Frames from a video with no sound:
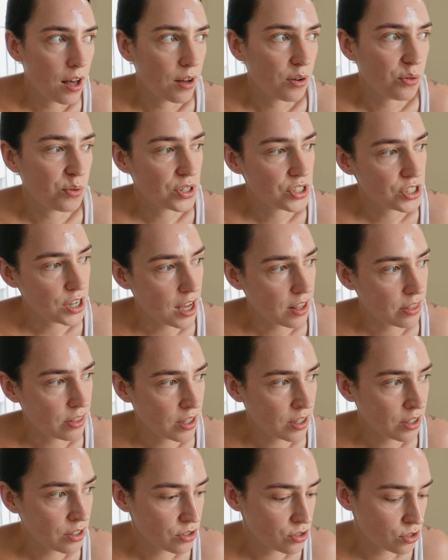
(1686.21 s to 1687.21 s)
which I
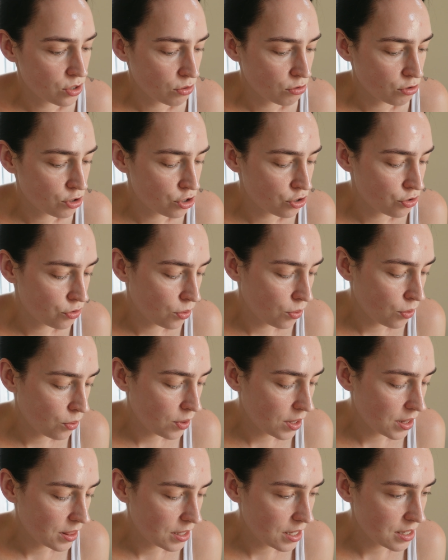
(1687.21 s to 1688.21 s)
think is so
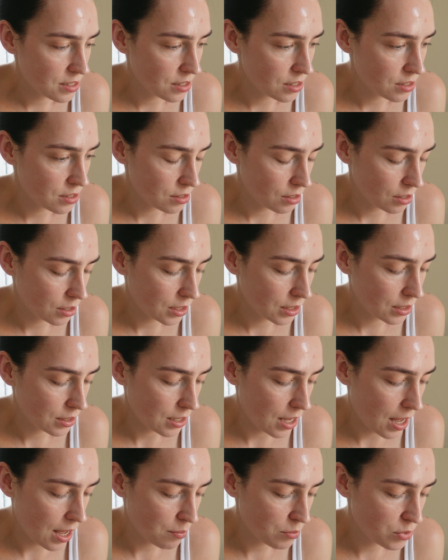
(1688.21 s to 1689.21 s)
true in these uncertain
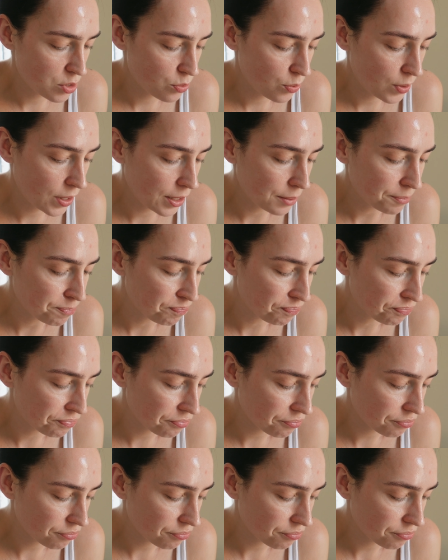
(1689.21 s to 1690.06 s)
times. We